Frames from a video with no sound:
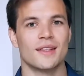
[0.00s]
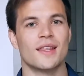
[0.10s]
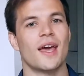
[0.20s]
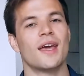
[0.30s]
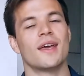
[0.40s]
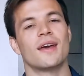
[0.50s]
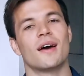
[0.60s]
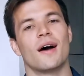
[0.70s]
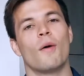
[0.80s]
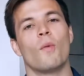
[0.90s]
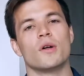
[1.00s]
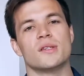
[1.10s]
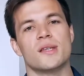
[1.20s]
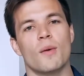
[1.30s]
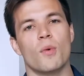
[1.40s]
They want
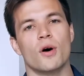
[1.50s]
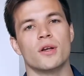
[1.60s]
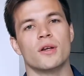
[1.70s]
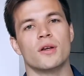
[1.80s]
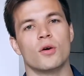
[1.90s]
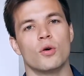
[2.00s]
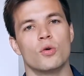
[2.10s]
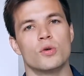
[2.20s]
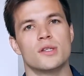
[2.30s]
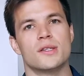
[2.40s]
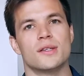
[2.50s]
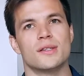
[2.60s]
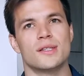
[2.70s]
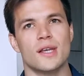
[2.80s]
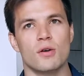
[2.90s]
someone who's
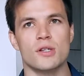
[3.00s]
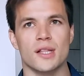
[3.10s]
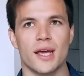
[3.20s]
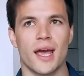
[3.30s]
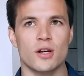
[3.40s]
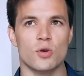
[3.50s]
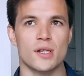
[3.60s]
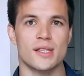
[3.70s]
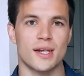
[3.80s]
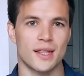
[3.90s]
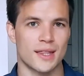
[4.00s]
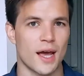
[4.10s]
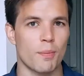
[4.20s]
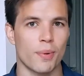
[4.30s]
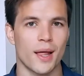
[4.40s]
seriously interested in
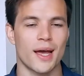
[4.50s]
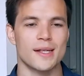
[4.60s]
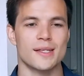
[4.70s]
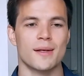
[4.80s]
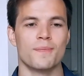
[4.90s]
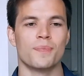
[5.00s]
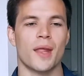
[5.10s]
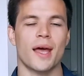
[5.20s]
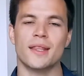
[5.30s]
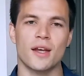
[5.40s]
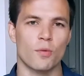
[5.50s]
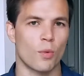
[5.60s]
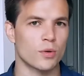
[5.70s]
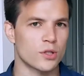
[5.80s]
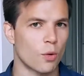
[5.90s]
their place, and they
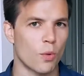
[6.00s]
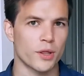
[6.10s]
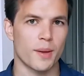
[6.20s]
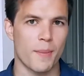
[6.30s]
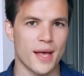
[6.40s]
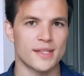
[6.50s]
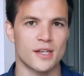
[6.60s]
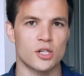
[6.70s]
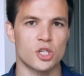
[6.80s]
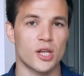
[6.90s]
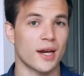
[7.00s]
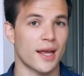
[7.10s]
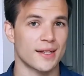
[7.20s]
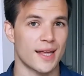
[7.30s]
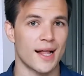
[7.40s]
don't want the message
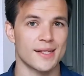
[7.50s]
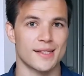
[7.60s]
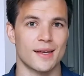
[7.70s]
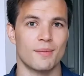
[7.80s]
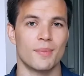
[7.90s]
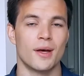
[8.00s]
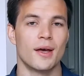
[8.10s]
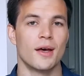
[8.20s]
that tells them